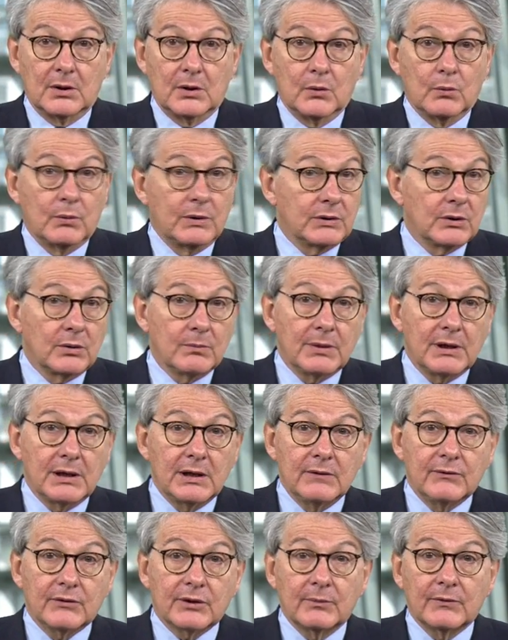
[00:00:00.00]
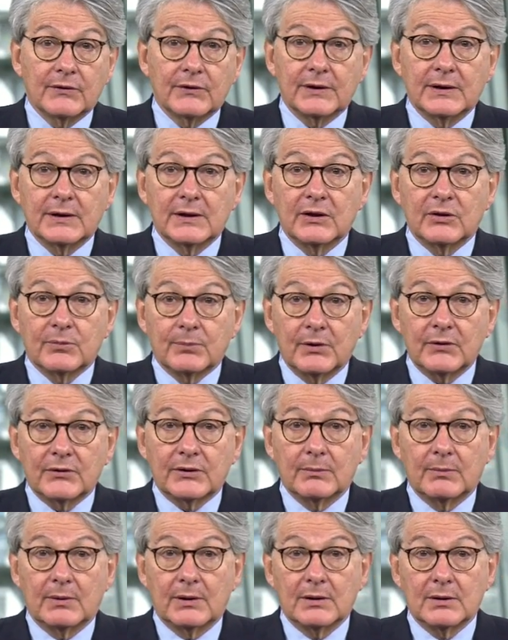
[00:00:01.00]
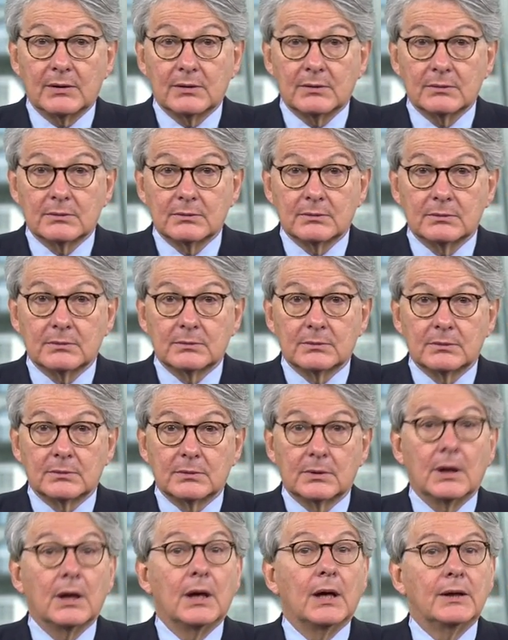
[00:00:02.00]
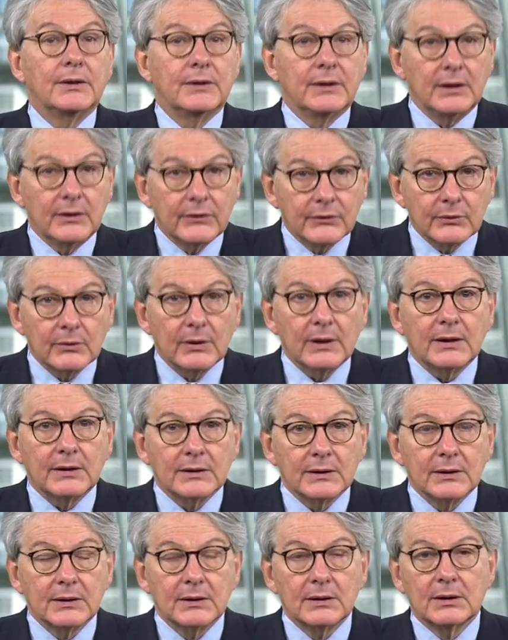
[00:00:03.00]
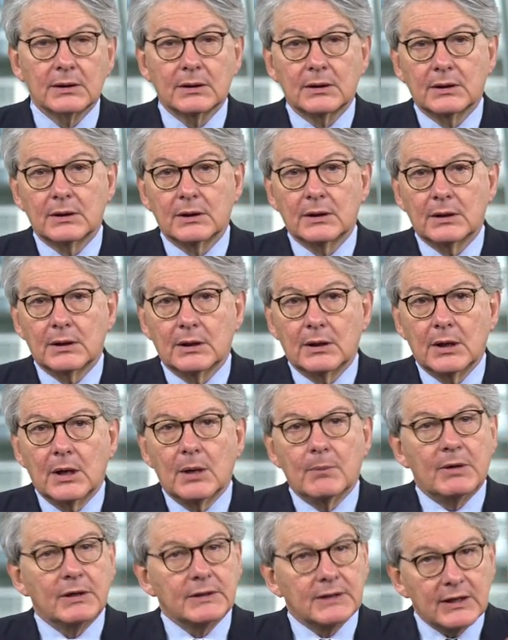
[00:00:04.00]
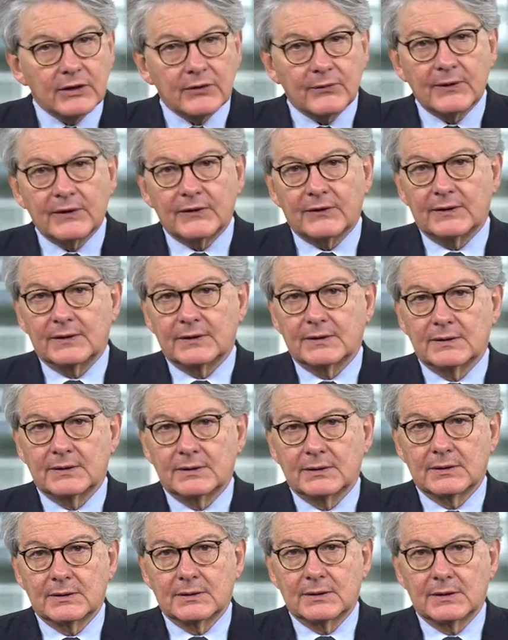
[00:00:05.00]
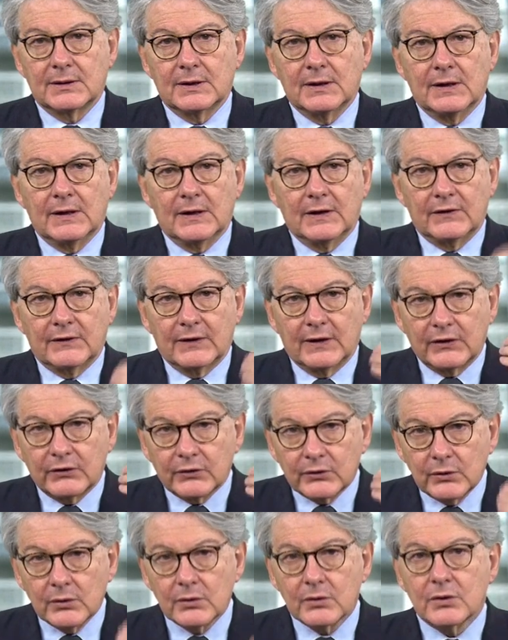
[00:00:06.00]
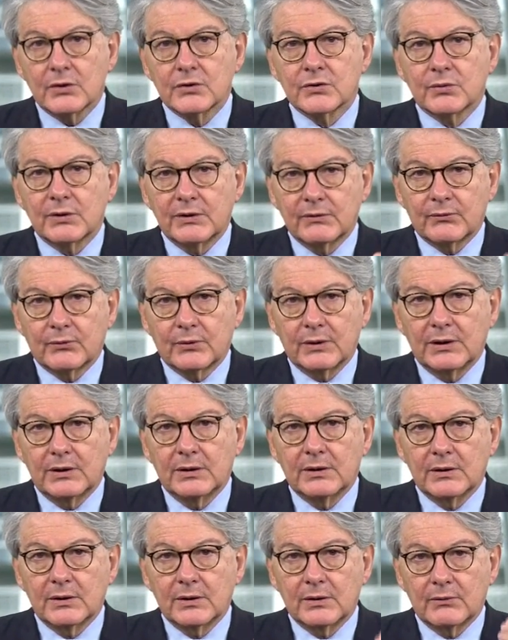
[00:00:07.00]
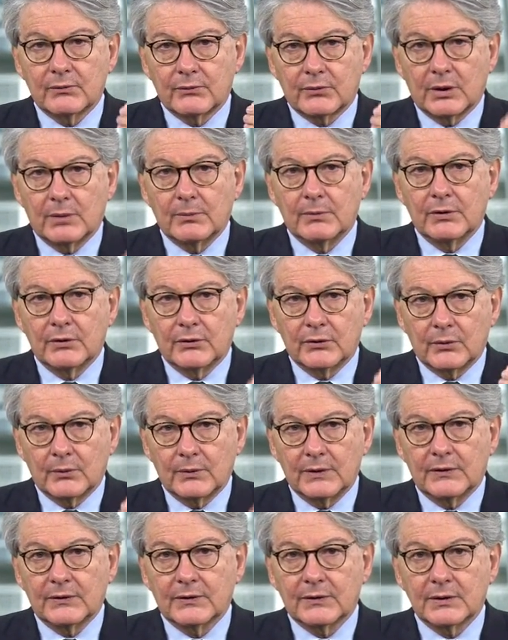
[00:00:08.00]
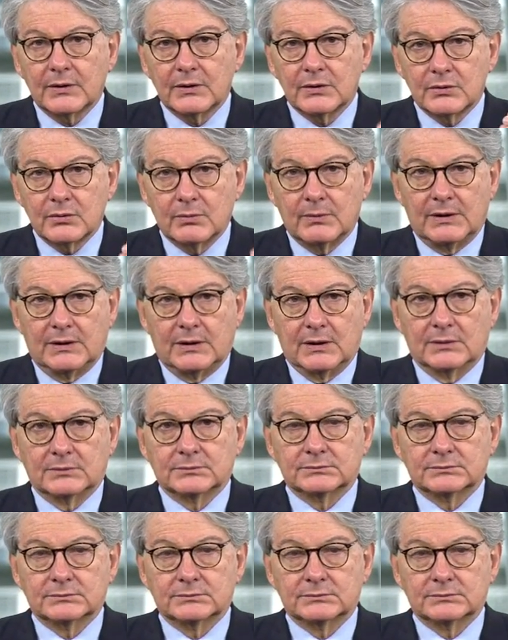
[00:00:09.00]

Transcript: We don't believe something is possible until it's too late. But let's face it, there is no country free from the risk to media.